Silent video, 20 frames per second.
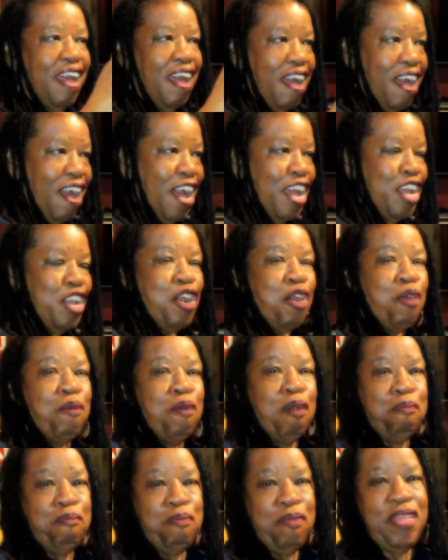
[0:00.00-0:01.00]
I go
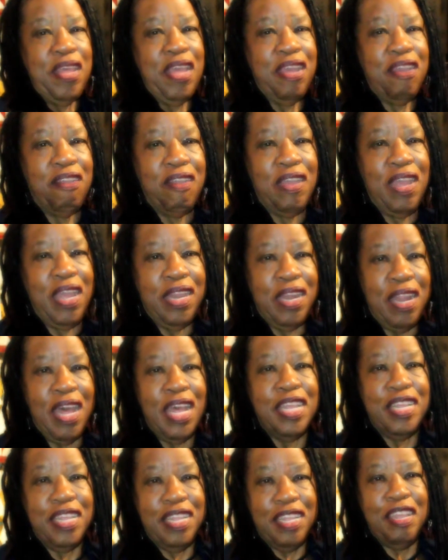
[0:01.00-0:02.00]
up there, and I
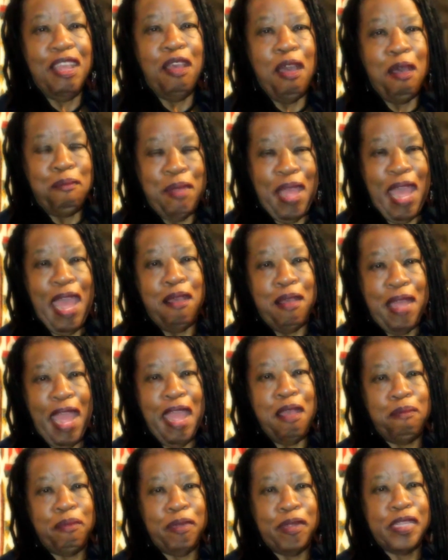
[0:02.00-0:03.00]
am, am
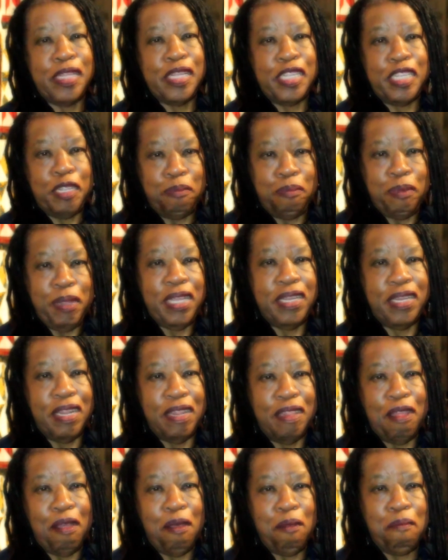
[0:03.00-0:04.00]
able to speak to
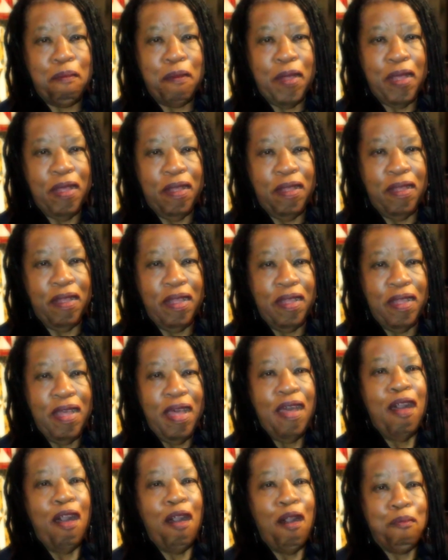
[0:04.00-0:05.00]
them uh,
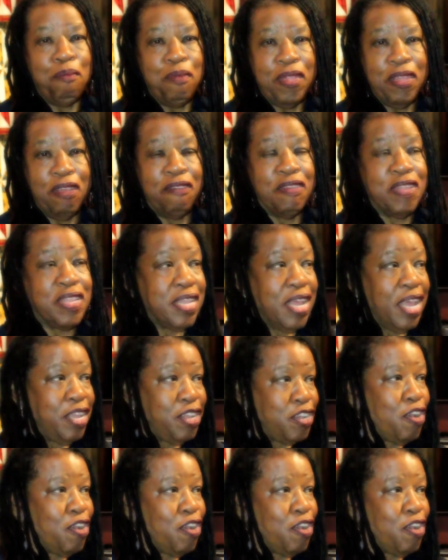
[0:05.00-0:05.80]
up there at St.